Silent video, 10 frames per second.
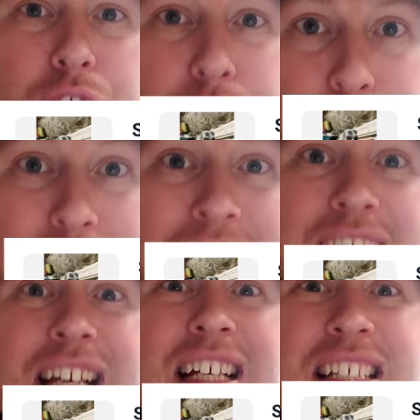
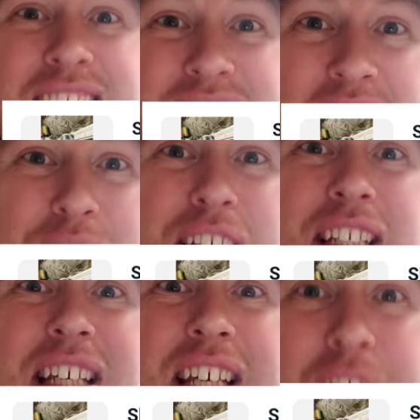
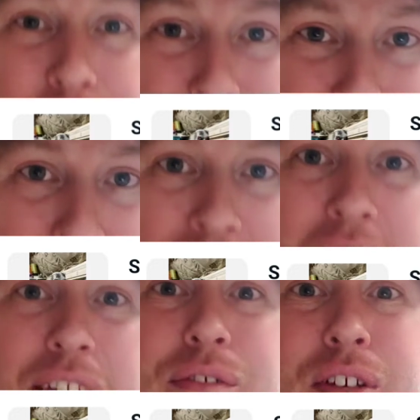
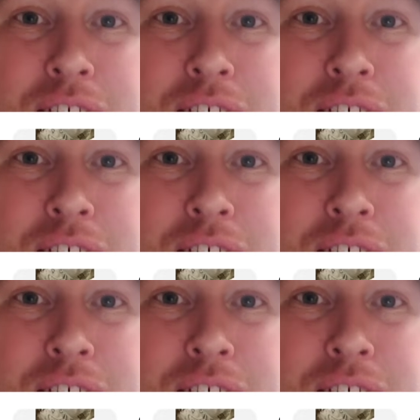375